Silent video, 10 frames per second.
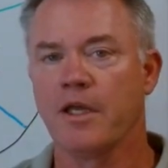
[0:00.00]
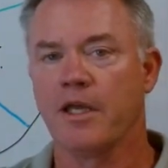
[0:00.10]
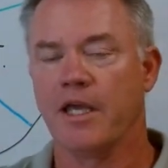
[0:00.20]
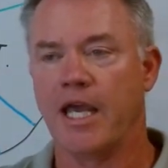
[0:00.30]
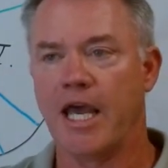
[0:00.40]

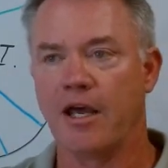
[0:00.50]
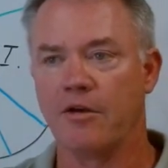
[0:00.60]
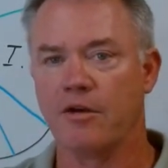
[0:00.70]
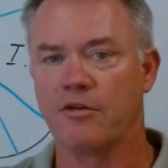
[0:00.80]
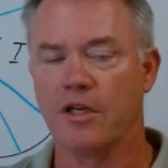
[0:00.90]

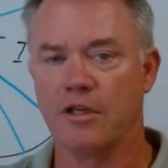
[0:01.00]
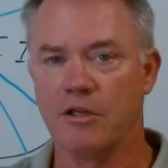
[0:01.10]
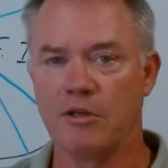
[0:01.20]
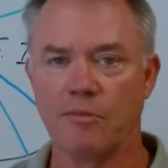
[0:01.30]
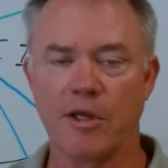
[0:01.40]
and
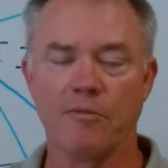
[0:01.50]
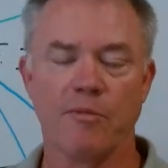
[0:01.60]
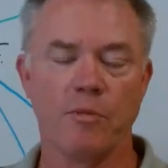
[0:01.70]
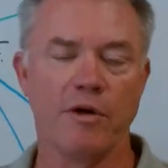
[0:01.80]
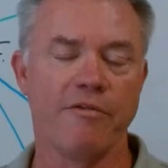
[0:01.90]
it
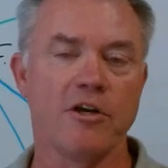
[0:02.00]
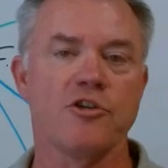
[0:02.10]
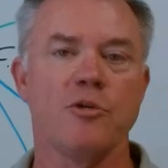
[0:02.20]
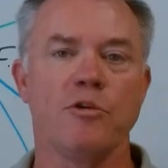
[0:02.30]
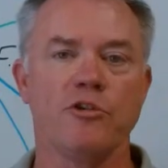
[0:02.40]

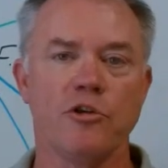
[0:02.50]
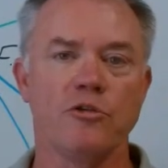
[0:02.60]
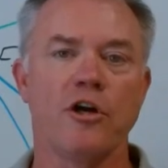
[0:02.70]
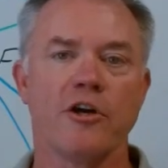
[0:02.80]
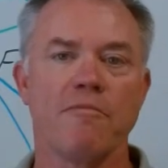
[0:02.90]
eventually will no
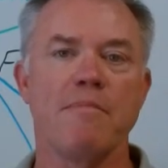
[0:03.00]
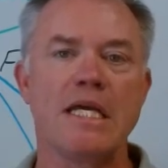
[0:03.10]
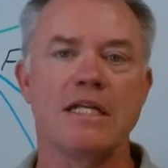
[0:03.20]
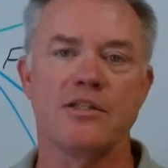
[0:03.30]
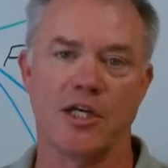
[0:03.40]
longer
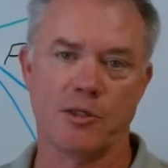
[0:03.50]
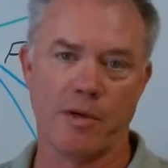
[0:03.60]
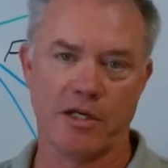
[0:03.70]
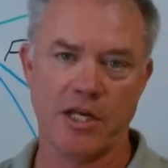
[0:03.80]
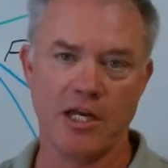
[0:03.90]
meet its
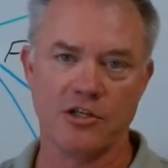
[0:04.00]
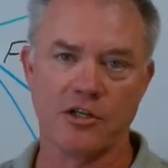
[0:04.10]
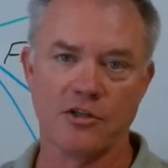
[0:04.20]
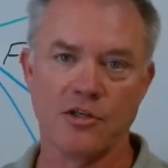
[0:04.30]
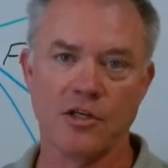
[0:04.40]

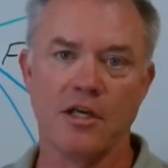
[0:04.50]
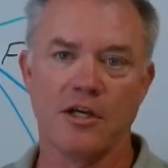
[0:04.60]
expectations,